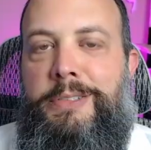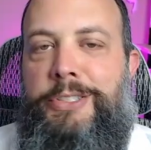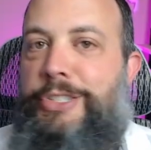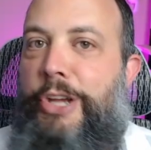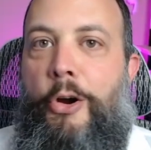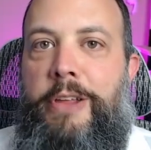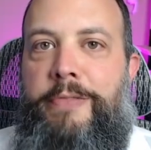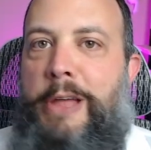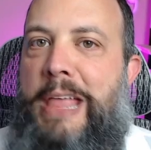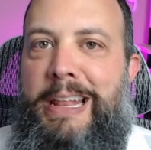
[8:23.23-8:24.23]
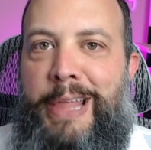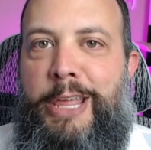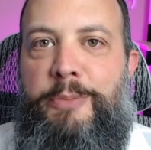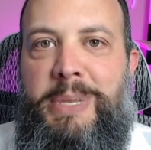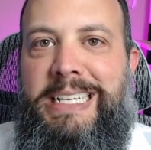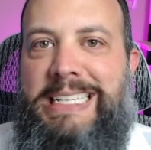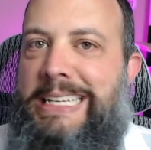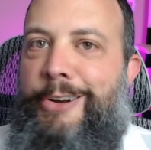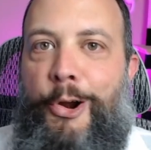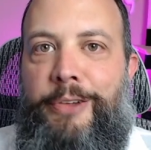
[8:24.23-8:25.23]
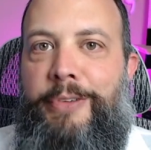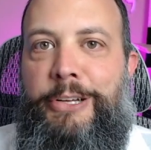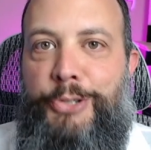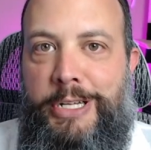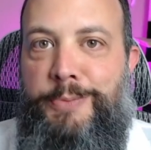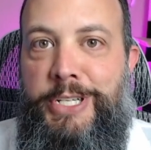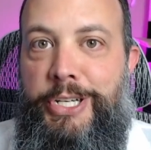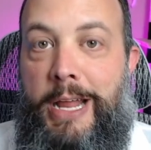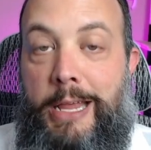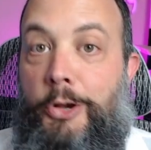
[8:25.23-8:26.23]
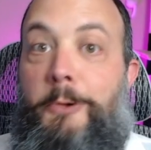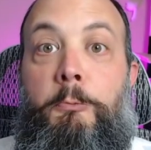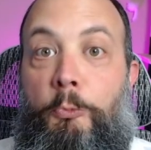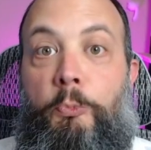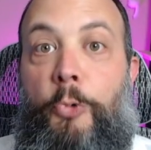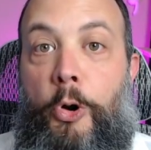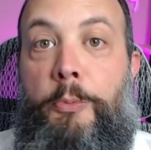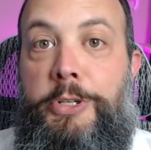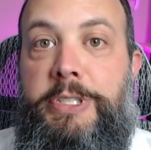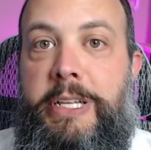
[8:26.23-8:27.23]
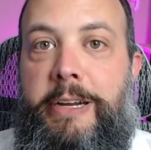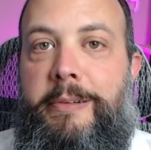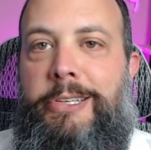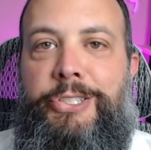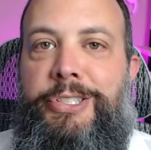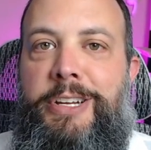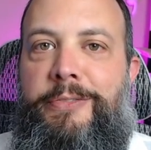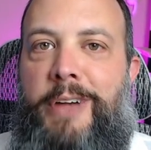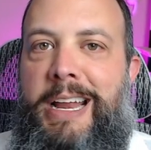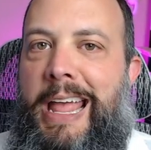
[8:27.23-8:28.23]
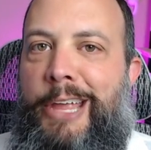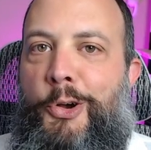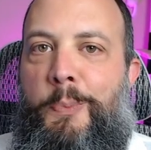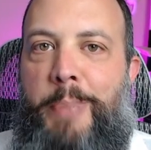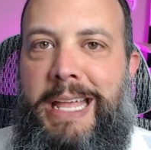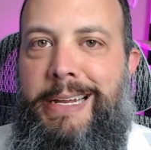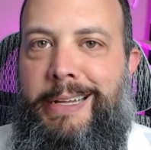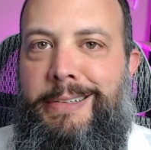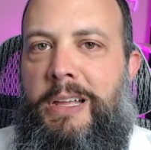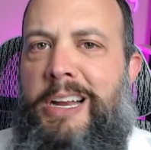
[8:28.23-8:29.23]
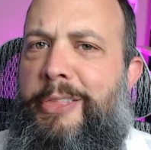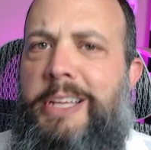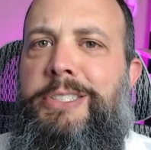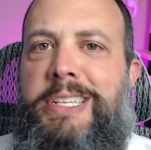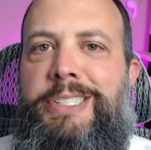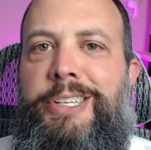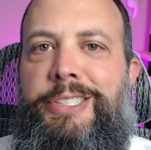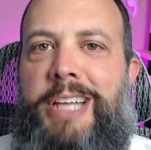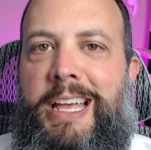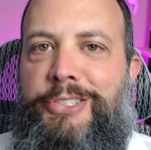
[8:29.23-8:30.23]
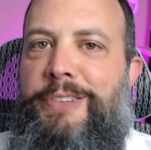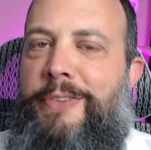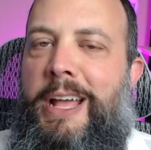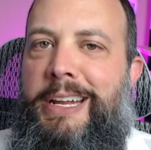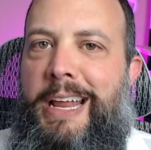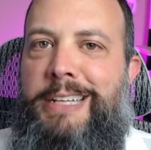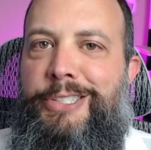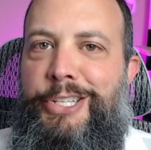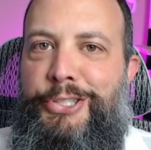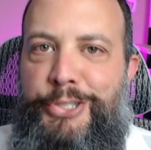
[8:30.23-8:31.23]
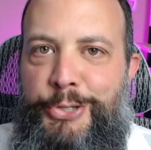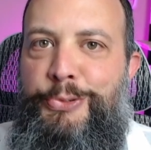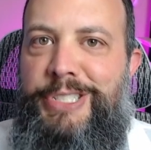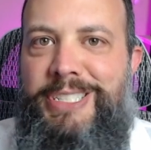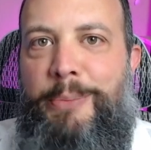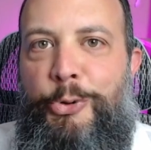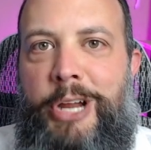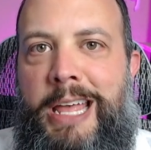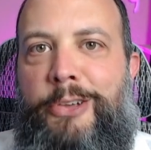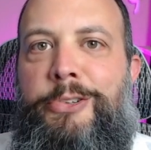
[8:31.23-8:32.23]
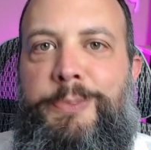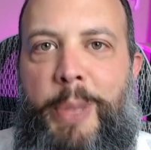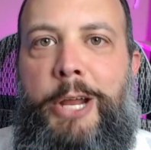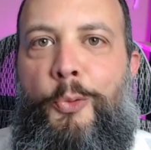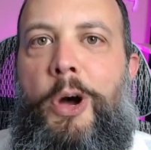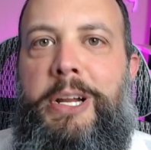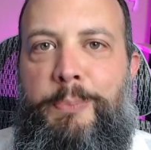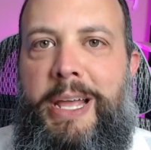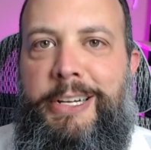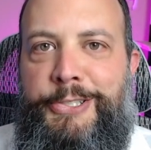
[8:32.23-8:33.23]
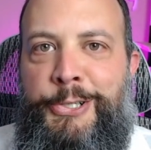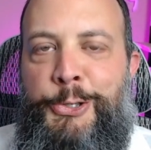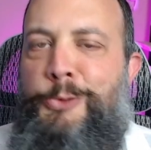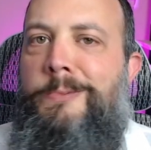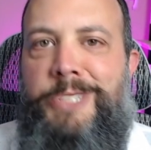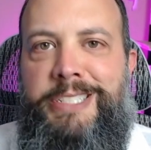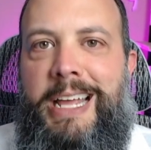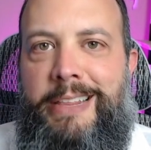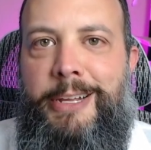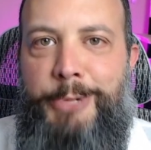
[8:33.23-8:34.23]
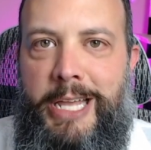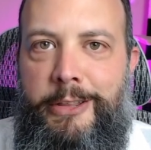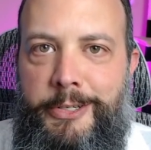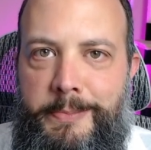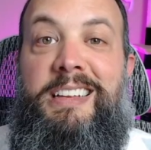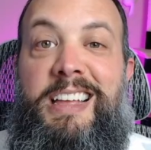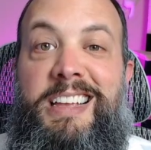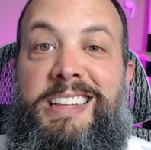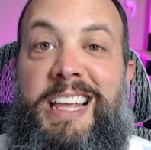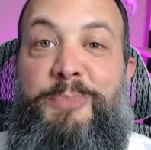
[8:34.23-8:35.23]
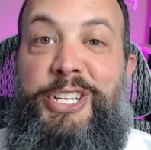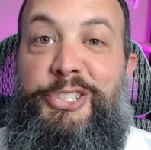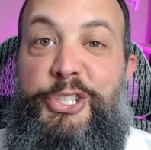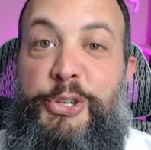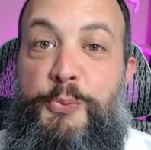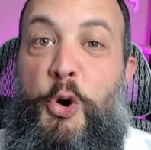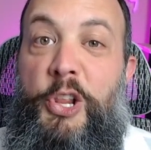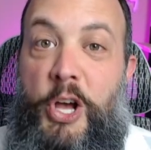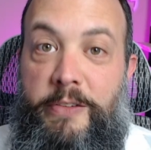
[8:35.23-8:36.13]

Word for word: Since I already found that length BD and I already found transmission angle, we're almost there. Just need to find angle beta, and I think it's easiest to actually find it as these two separate angles, beta 1 and beta 2, and just add them together. And that means two more law of